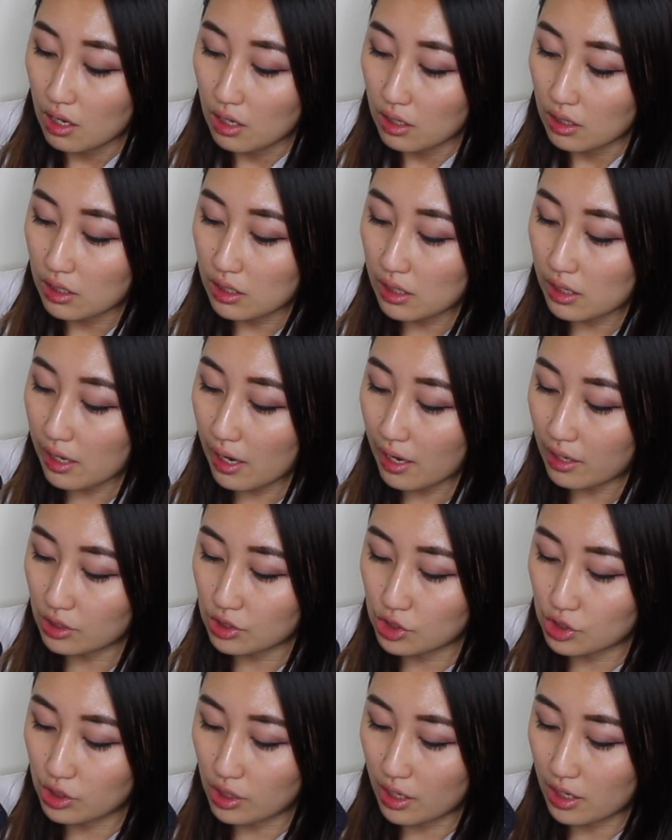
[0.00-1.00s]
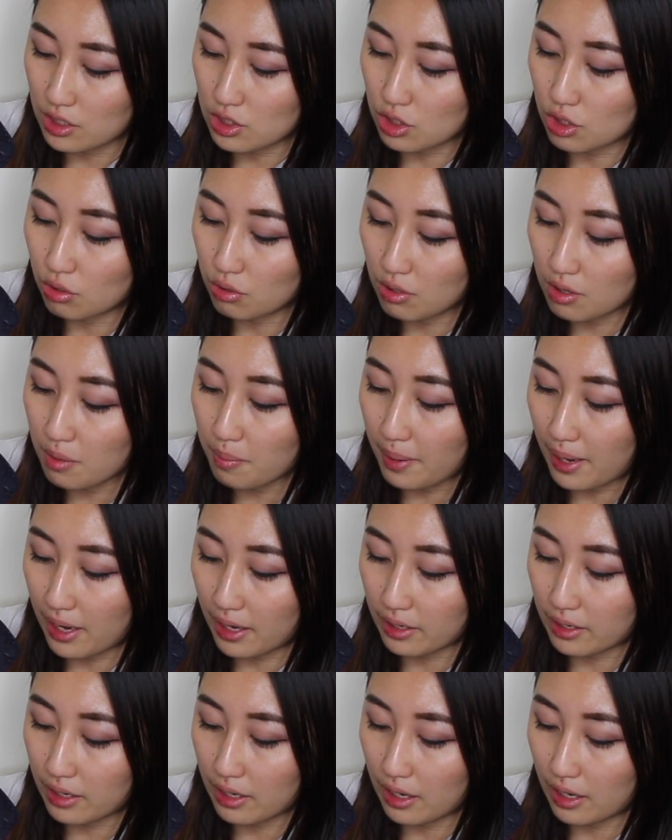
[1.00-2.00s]
He actually had to go to the
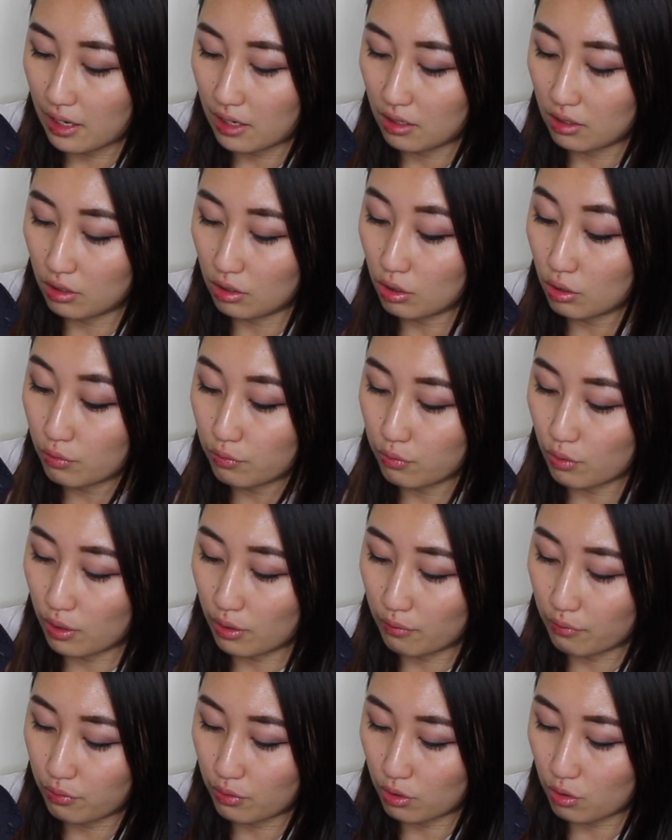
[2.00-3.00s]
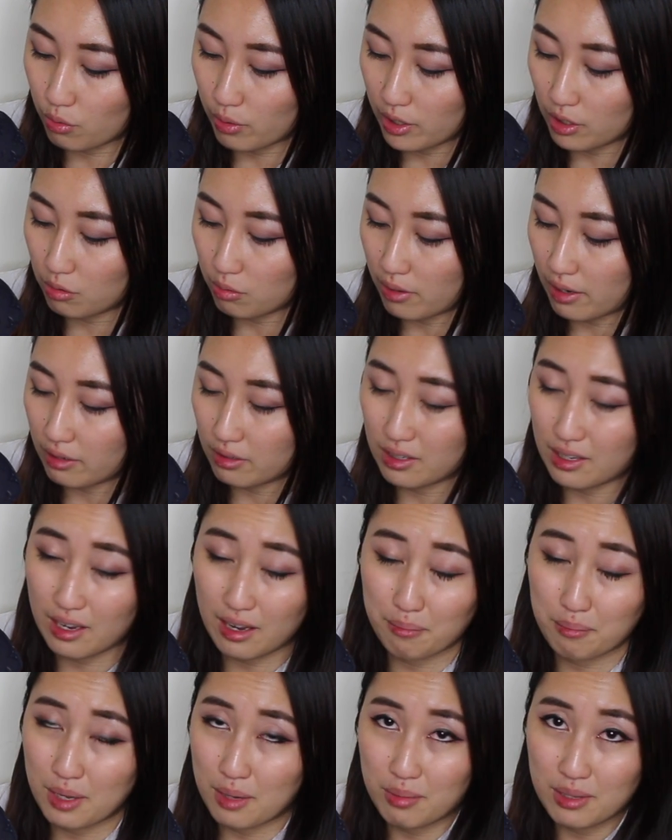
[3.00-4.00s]
back and look for it for quite a while.
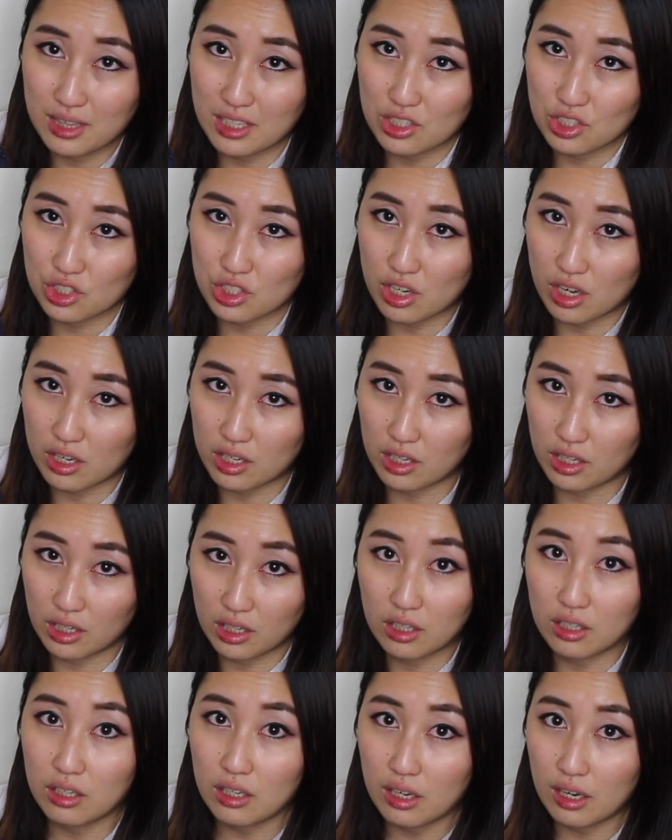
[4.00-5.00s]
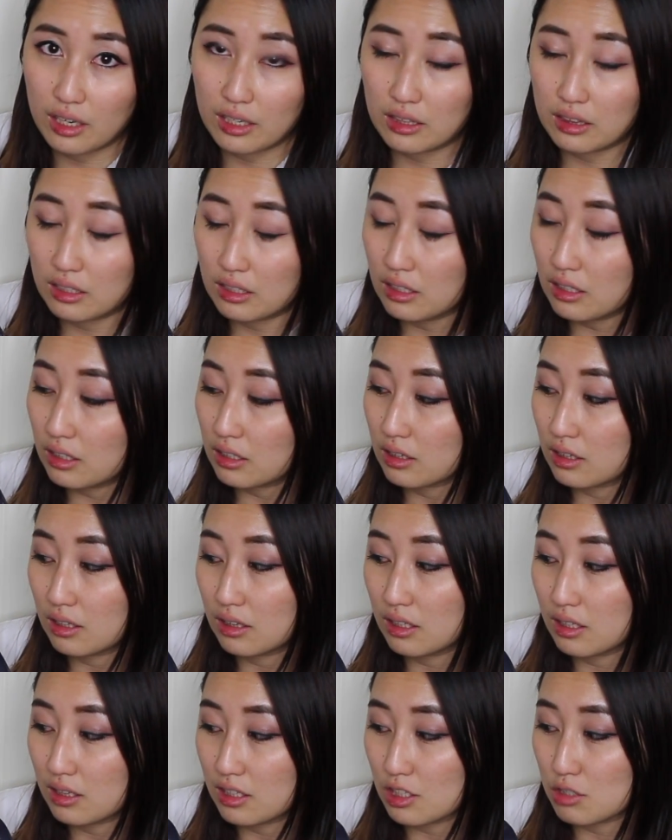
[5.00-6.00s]
Maybe they just got it in, I think
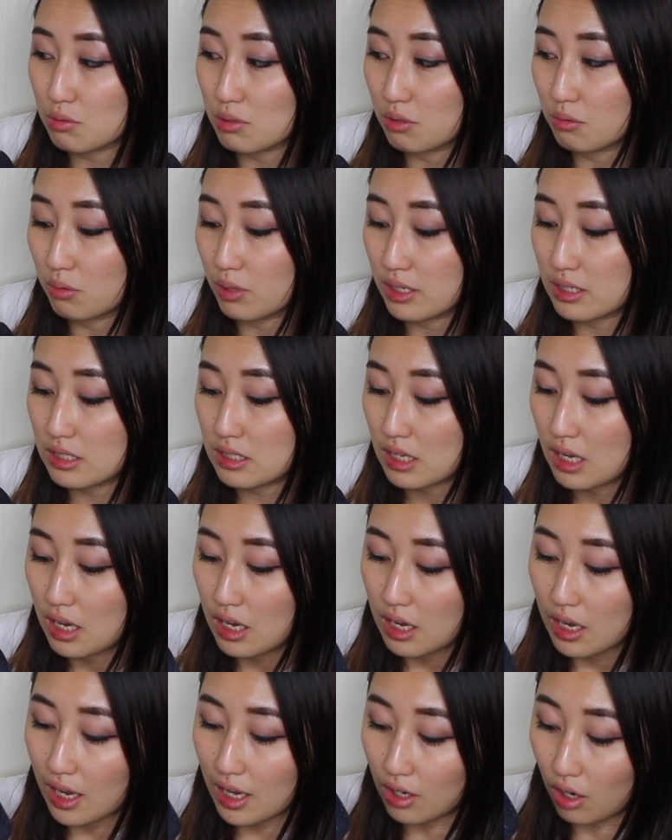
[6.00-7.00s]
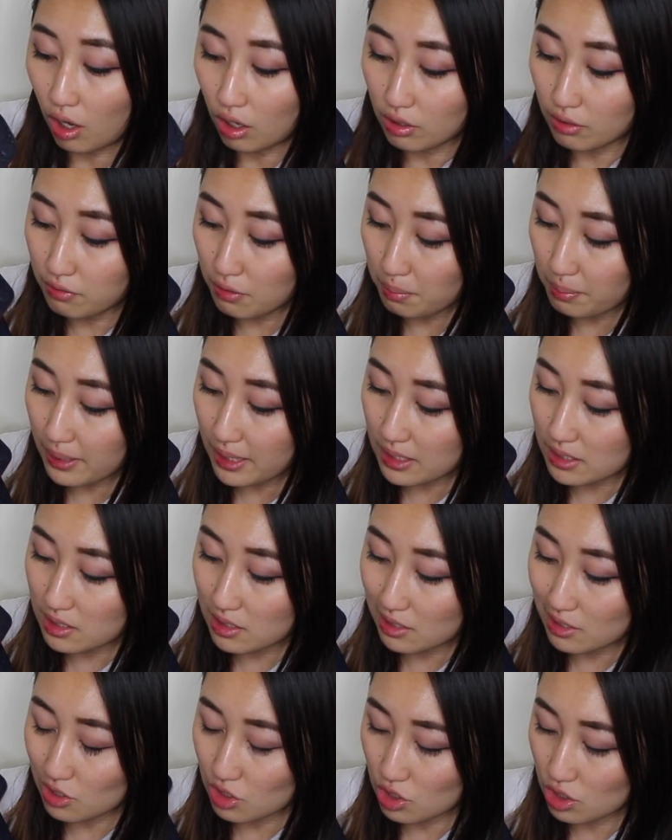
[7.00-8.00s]
that's what it was. And all of the
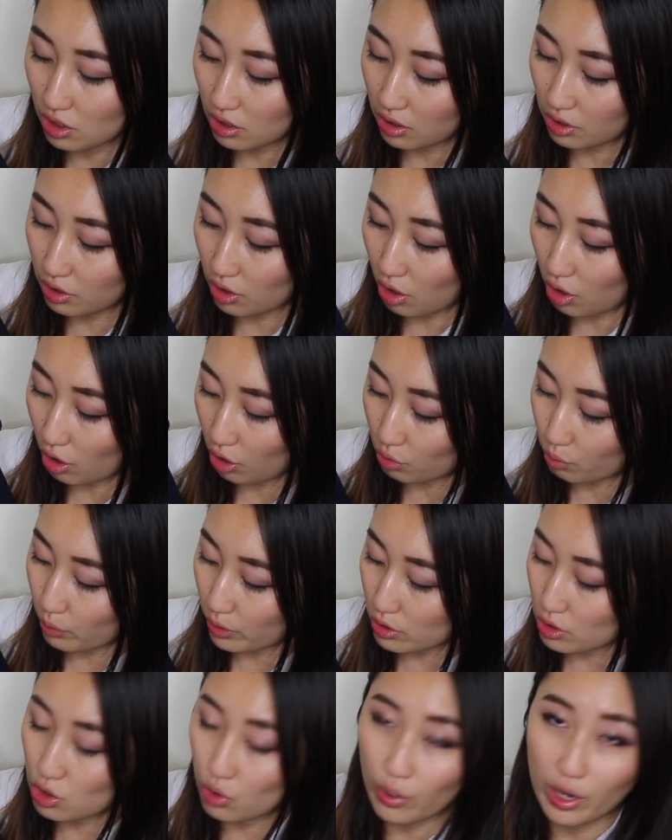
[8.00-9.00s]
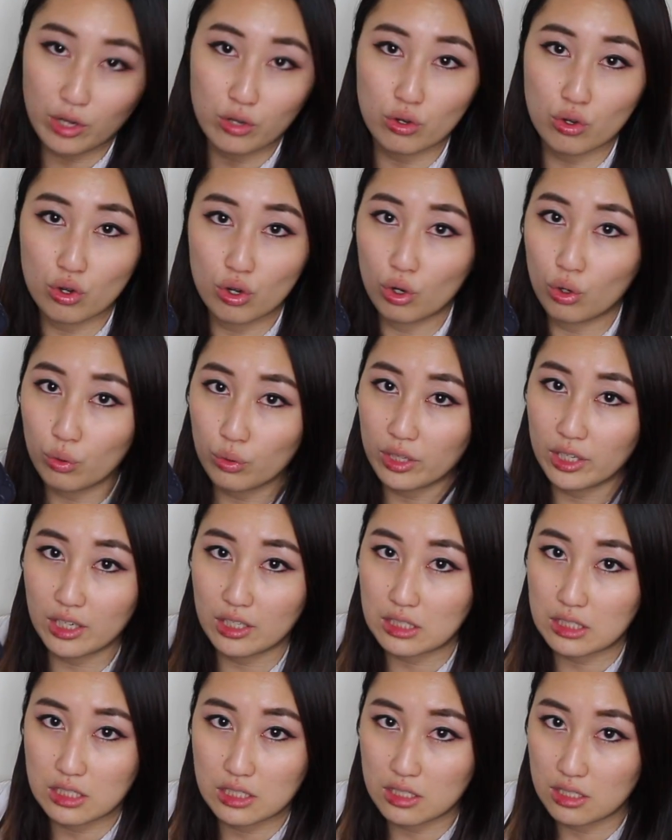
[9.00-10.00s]
plastic is still on the hardware, so I know that
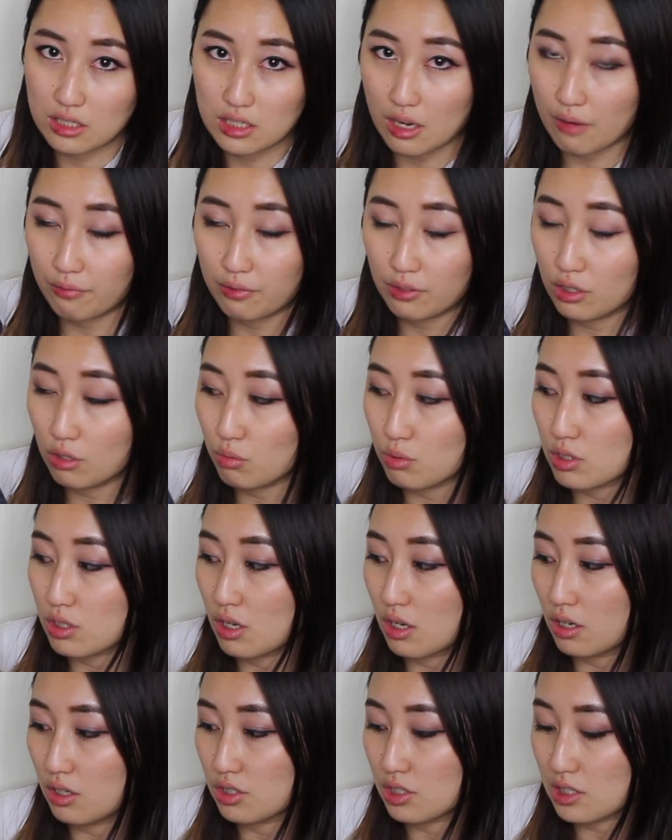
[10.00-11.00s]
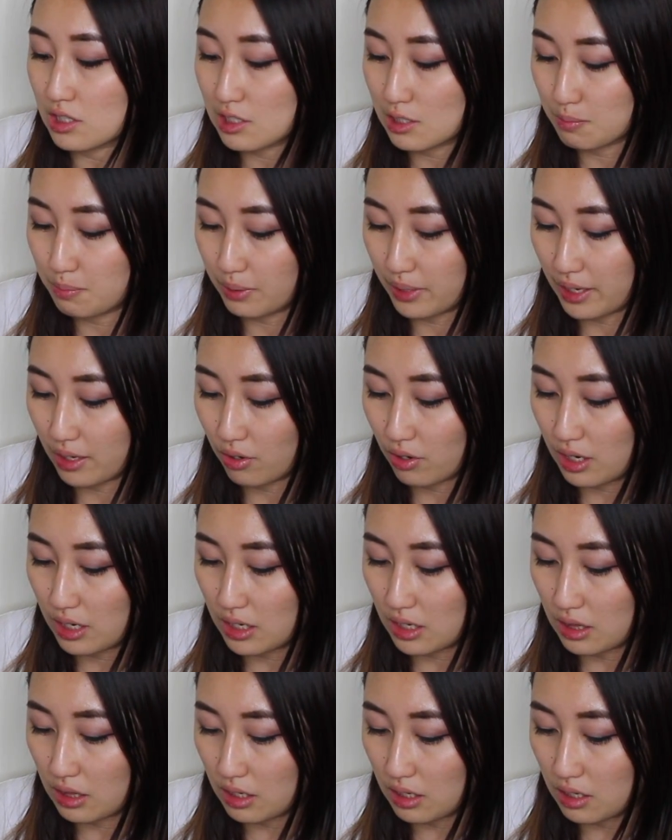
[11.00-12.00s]
it definitely was not on display or
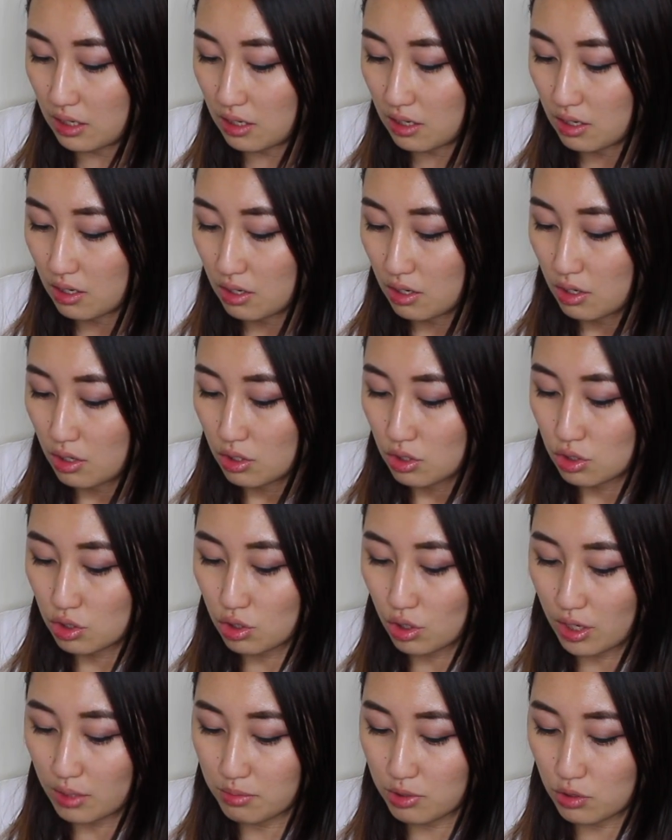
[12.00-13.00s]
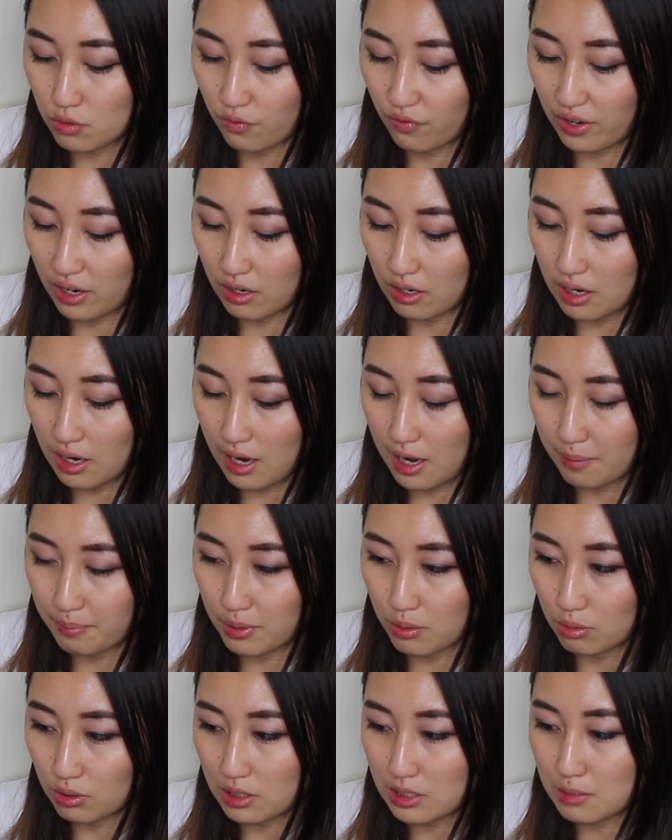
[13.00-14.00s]
anything. So I'm just very
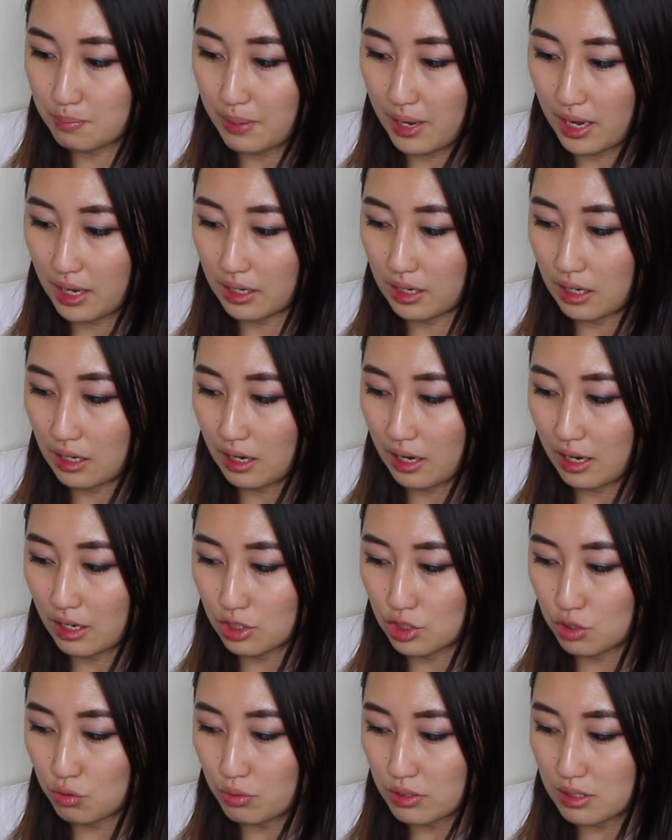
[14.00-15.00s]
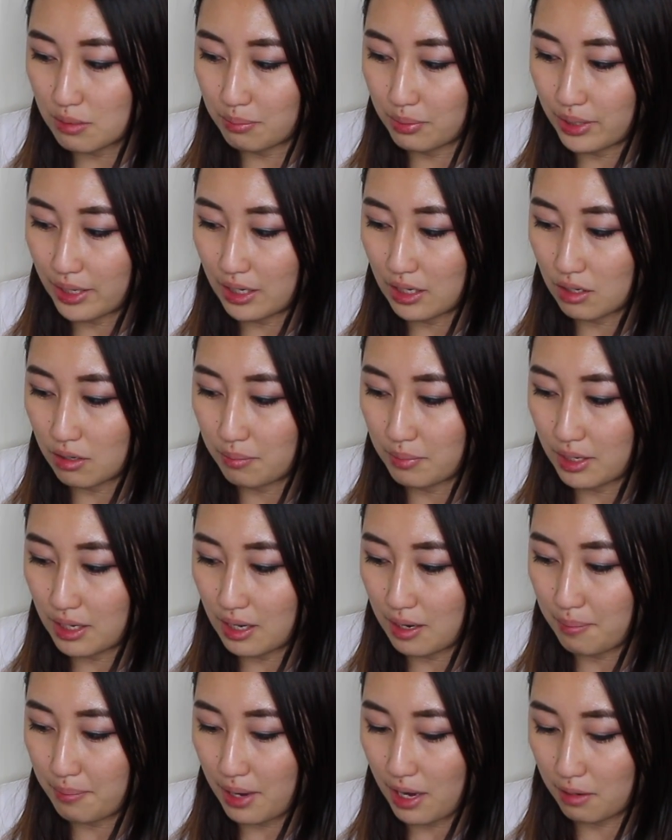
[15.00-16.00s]
happy with this bag, and I actually wasn't planning on
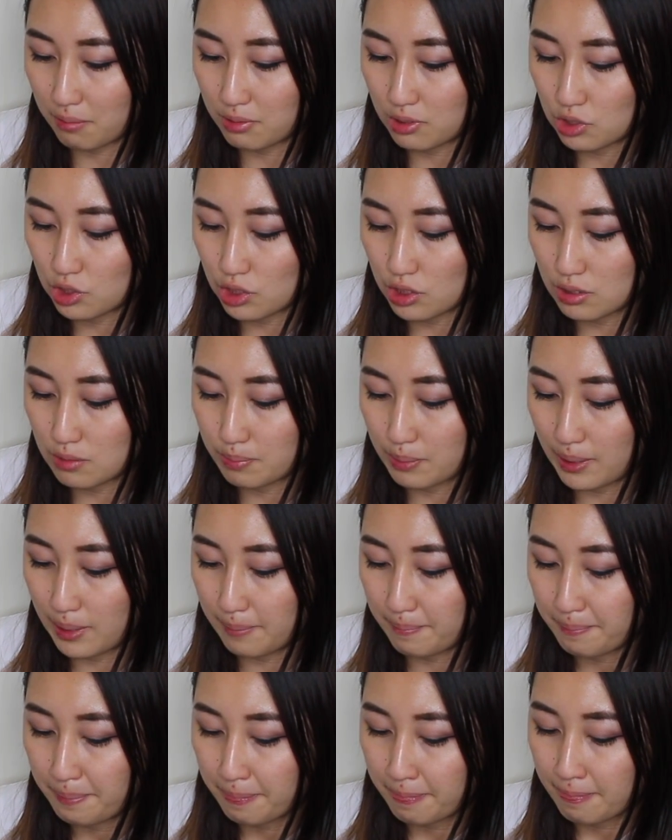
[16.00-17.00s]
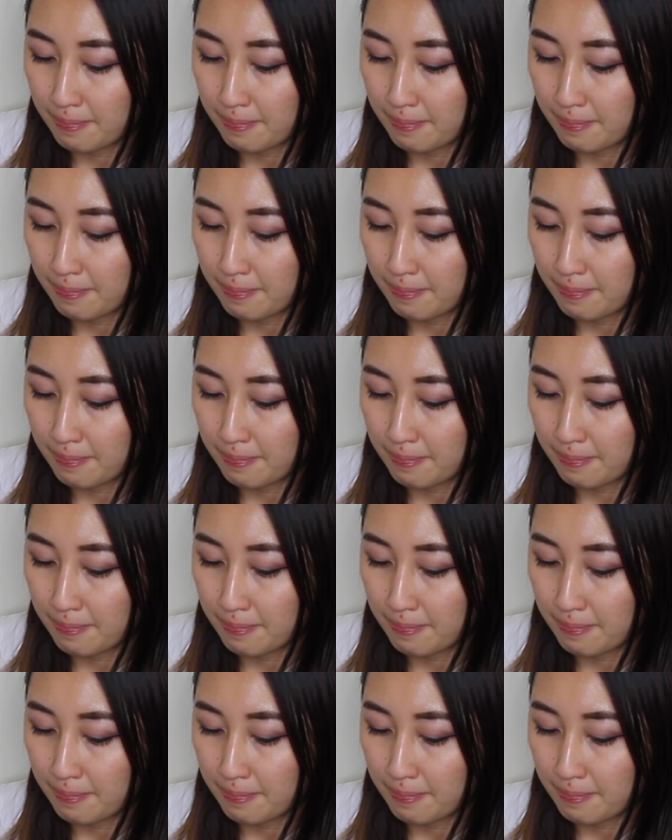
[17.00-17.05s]
making a bag purchase, but